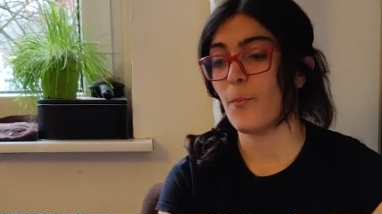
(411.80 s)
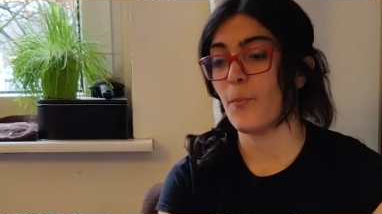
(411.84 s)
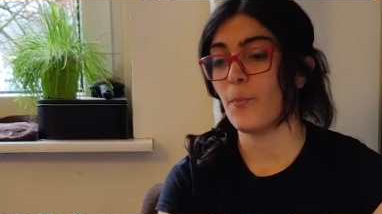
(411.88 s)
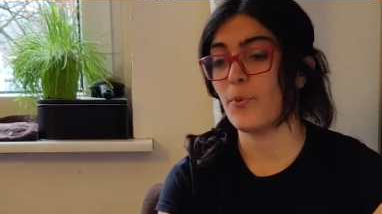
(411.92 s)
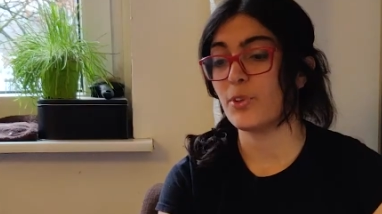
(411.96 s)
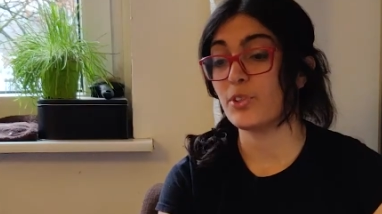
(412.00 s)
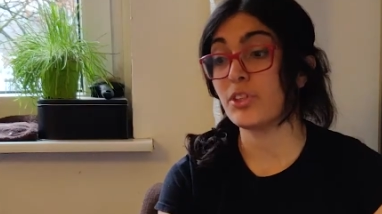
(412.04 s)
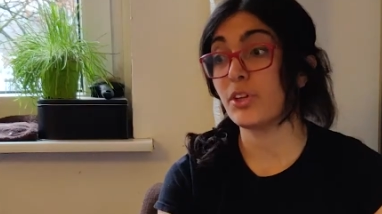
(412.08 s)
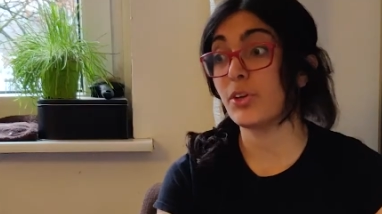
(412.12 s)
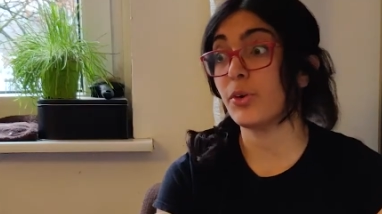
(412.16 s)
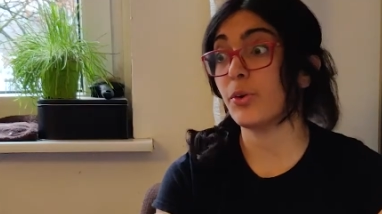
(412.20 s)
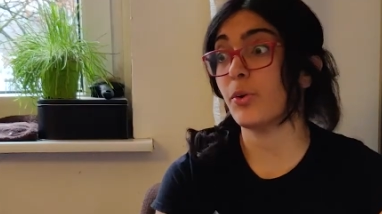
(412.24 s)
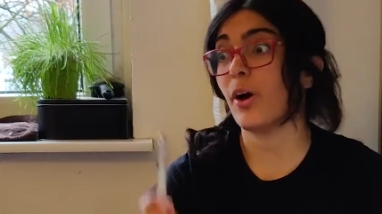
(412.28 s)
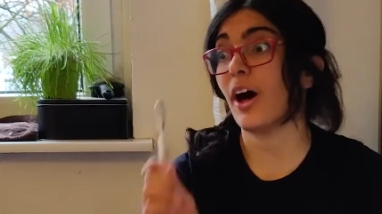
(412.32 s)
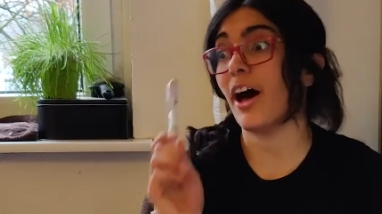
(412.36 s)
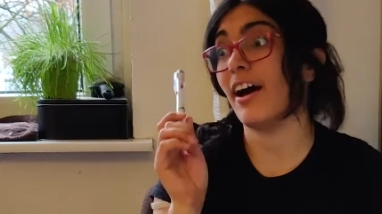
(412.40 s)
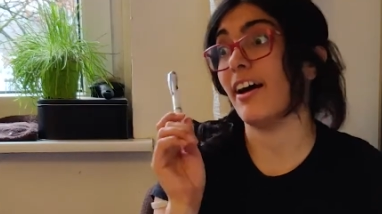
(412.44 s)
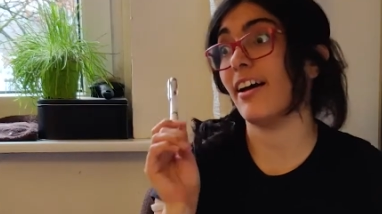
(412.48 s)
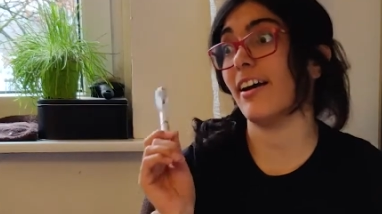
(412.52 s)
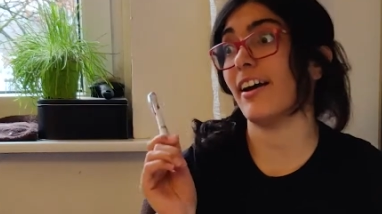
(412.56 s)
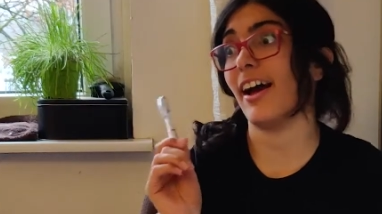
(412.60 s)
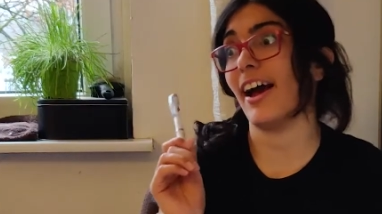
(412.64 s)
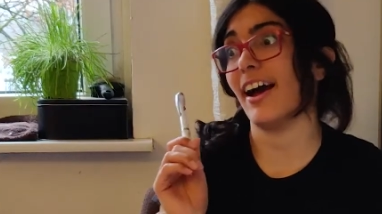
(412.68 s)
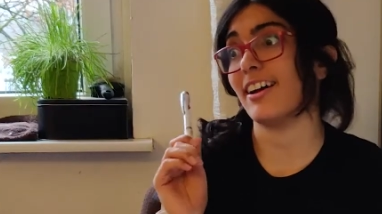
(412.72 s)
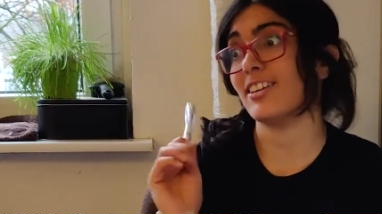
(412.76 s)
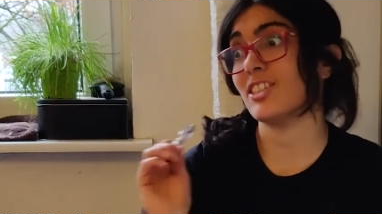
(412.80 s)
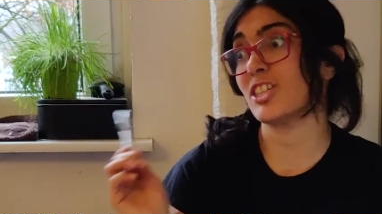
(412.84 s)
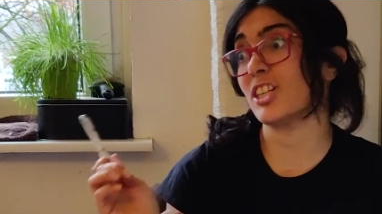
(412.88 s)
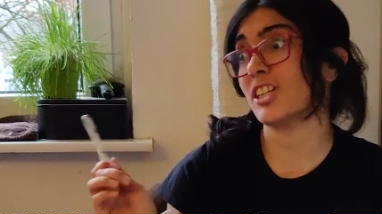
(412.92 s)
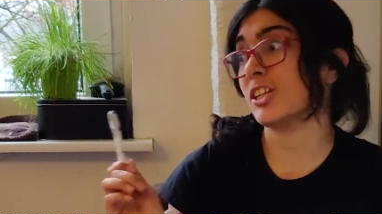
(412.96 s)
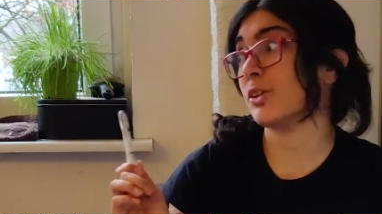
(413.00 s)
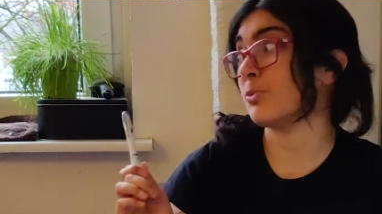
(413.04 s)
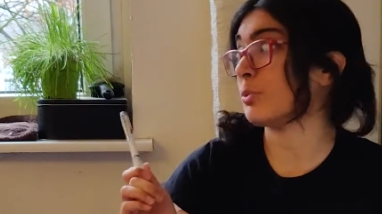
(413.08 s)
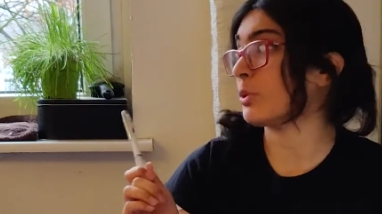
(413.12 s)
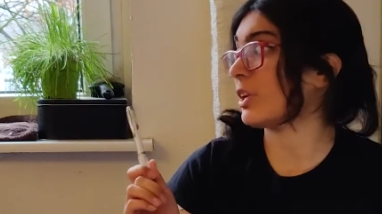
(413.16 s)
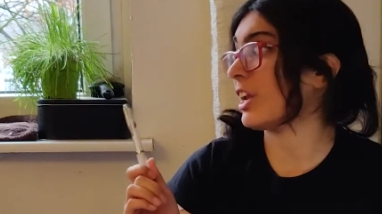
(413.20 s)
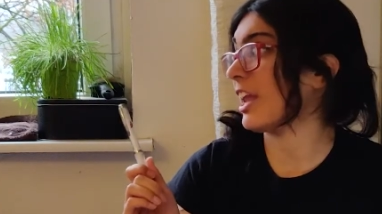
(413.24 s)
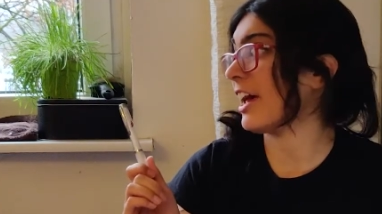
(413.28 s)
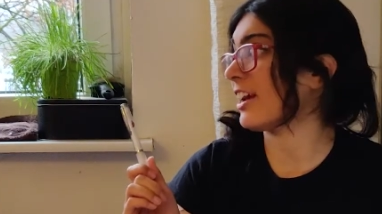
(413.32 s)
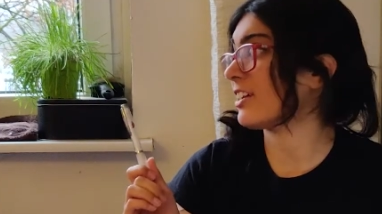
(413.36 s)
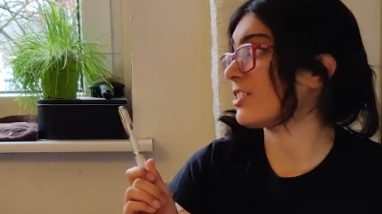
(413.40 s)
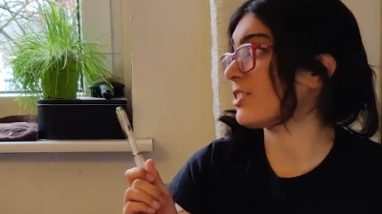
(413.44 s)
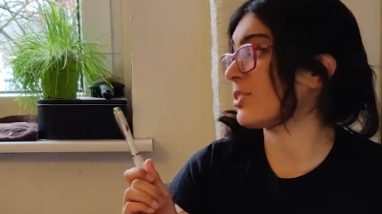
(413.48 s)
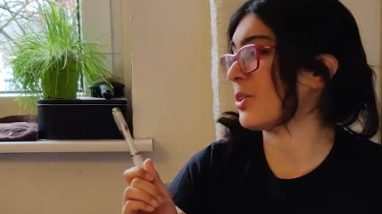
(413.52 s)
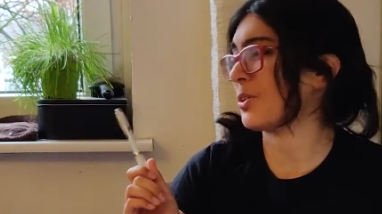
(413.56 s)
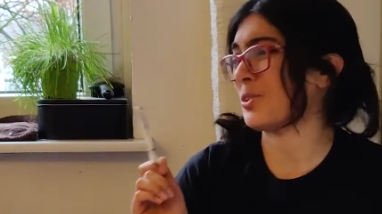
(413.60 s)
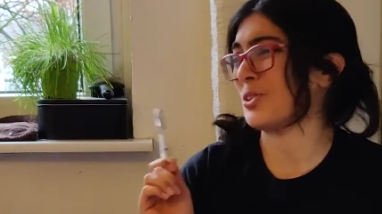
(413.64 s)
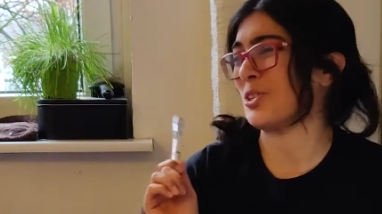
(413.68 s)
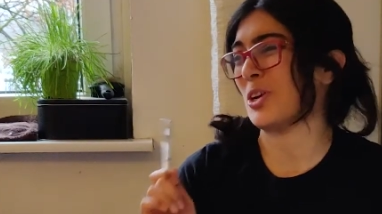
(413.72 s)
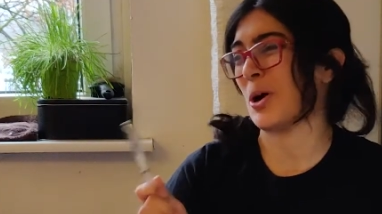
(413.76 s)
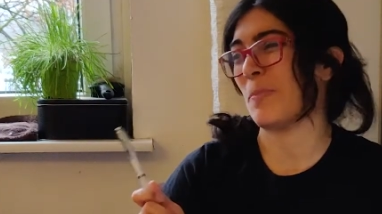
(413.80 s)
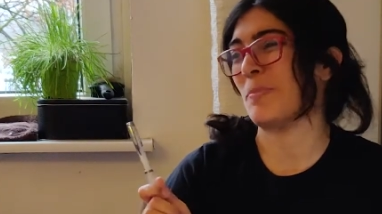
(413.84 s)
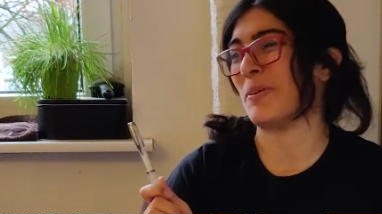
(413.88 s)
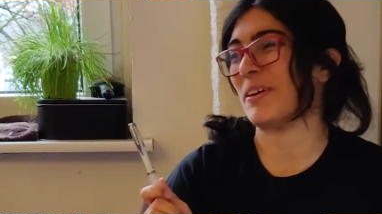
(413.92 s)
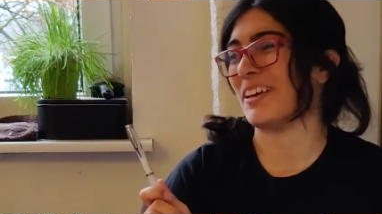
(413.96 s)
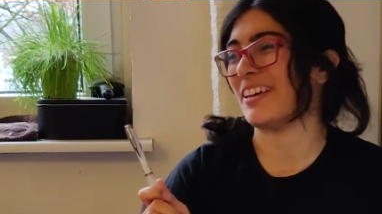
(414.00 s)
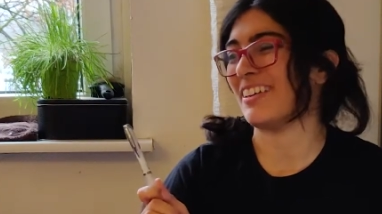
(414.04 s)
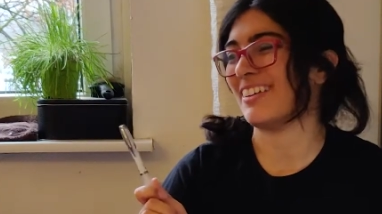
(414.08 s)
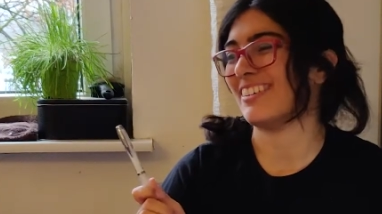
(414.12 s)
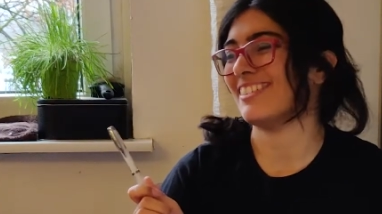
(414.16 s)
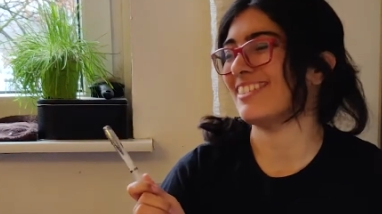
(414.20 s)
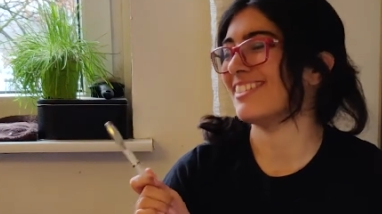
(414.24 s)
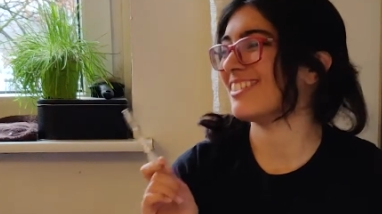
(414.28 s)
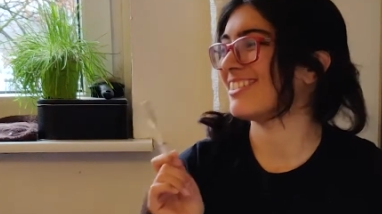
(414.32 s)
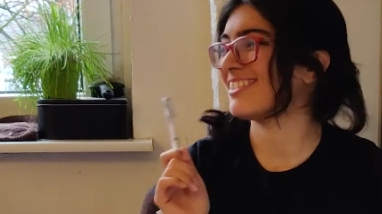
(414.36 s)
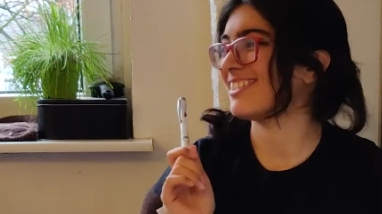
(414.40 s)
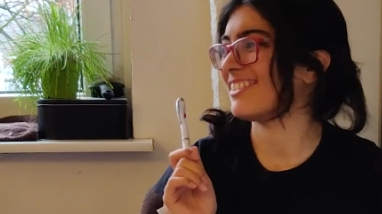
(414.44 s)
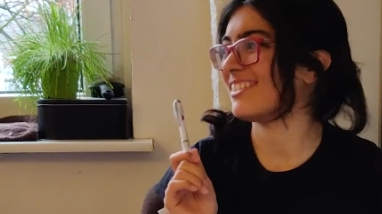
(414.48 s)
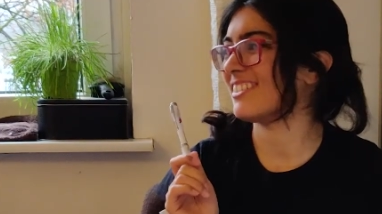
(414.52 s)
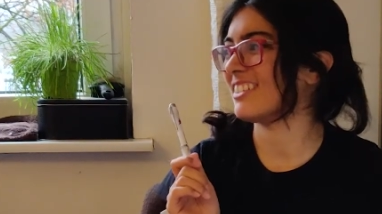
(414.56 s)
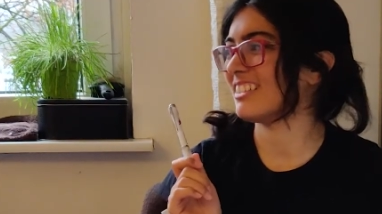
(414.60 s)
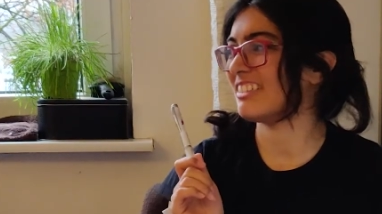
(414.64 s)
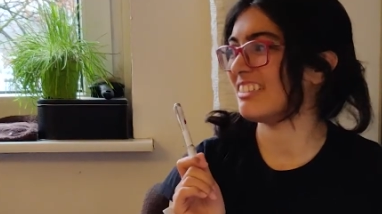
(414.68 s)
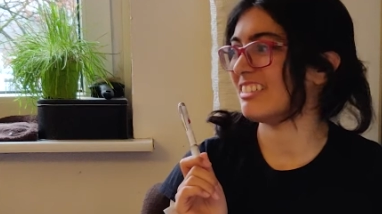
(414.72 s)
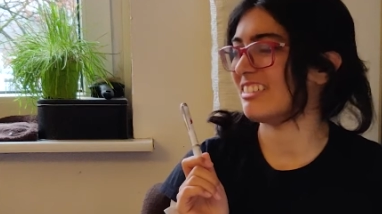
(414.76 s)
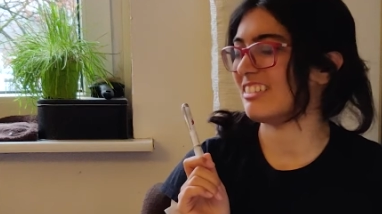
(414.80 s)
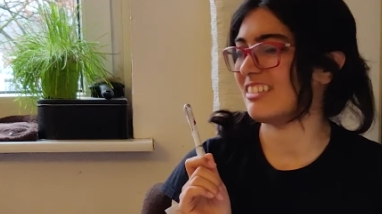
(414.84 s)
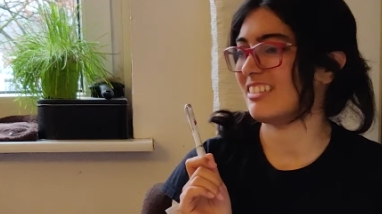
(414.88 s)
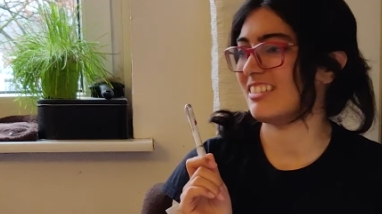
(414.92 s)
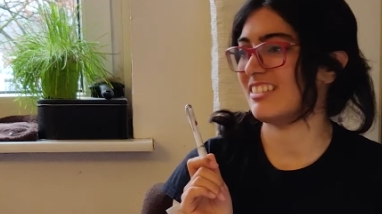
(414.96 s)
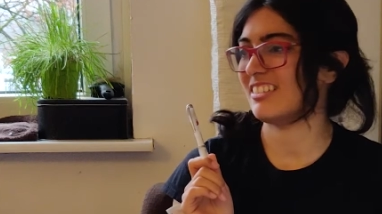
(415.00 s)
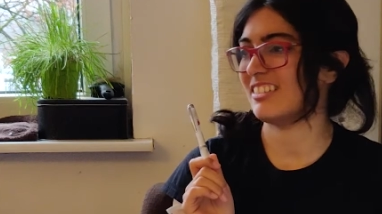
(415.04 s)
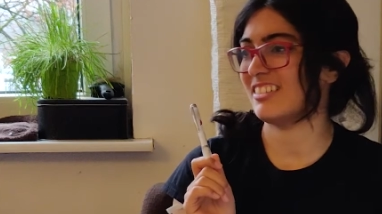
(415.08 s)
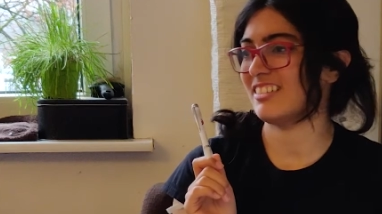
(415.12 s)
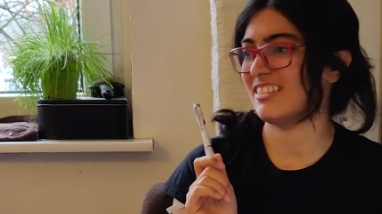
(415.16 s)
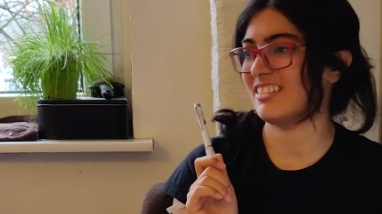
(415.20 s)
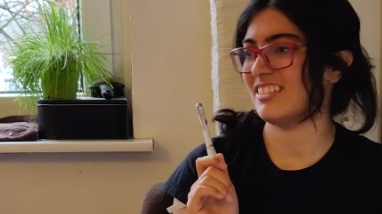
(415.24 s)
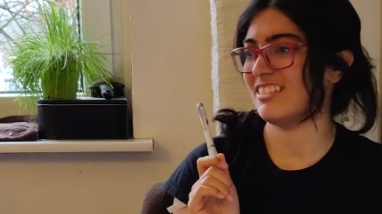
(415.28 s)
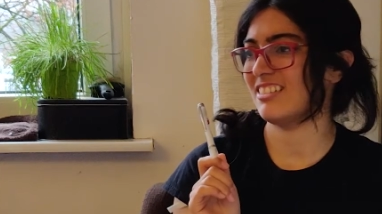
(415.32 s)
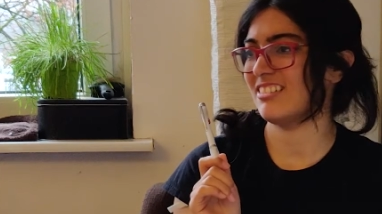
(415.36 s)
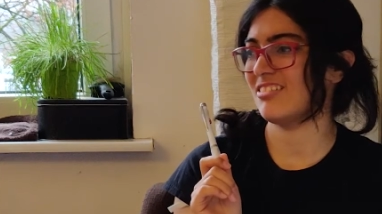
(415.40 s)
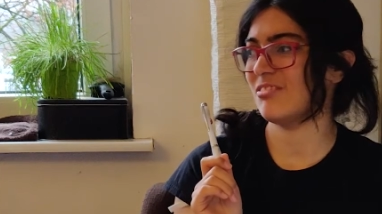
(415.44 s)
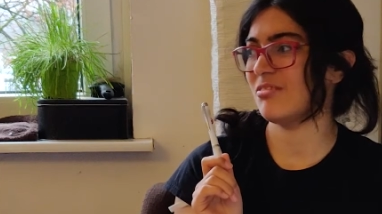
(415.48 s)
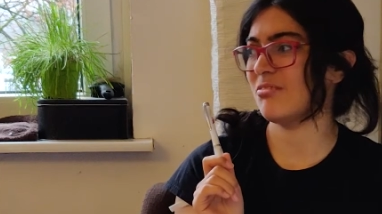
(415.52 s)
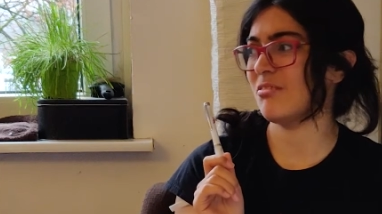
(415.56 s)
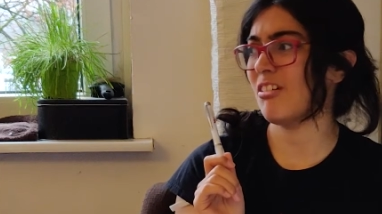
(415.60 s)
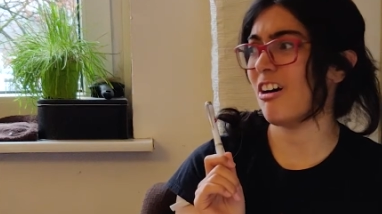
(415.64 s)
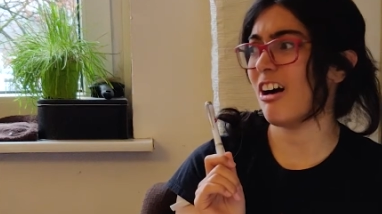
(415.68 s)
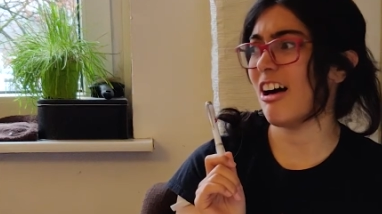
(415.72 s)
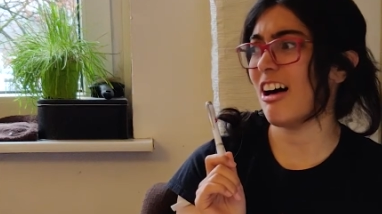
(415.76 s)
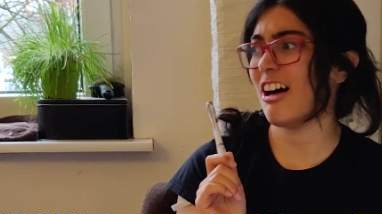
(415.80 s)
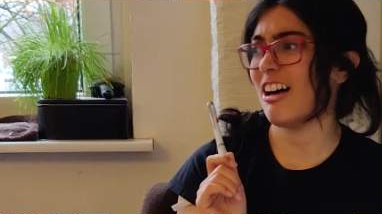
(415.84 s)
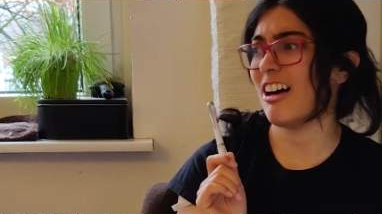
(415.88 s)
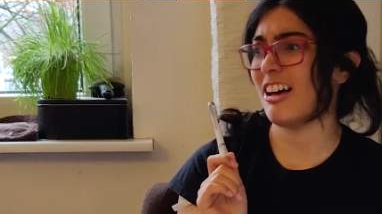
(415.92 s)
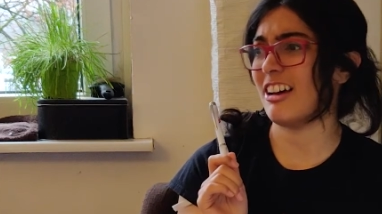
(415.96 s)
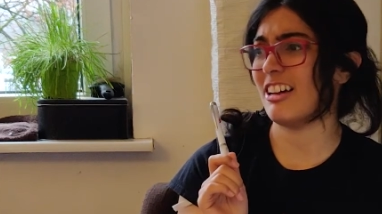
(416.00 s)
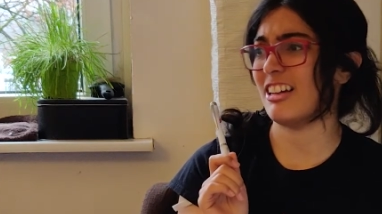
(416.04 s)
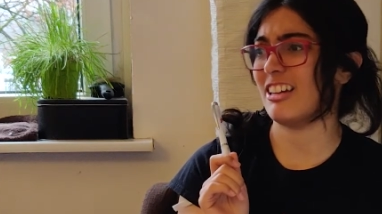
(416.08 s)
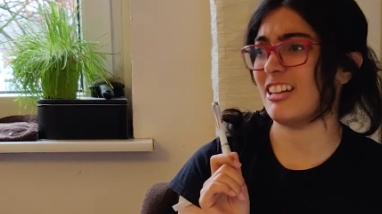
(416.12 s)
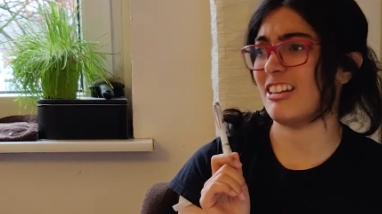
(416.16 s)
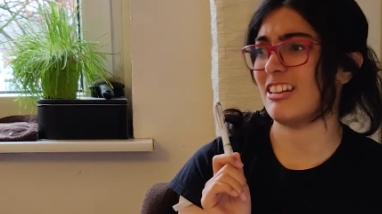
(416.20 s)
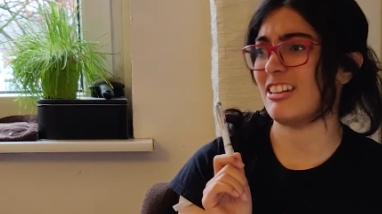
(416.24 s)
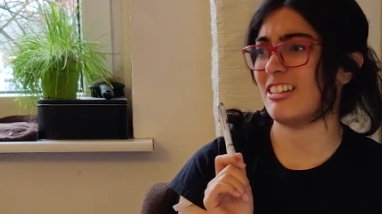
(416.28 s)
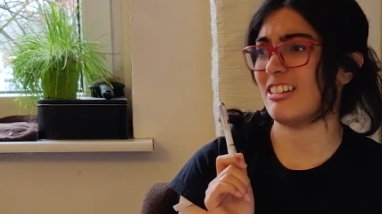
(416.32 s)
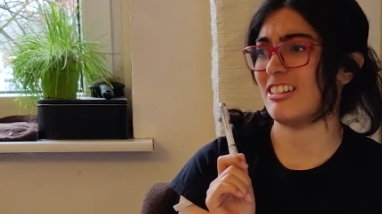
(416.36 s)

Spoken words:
So I actually would like to go shopping. What?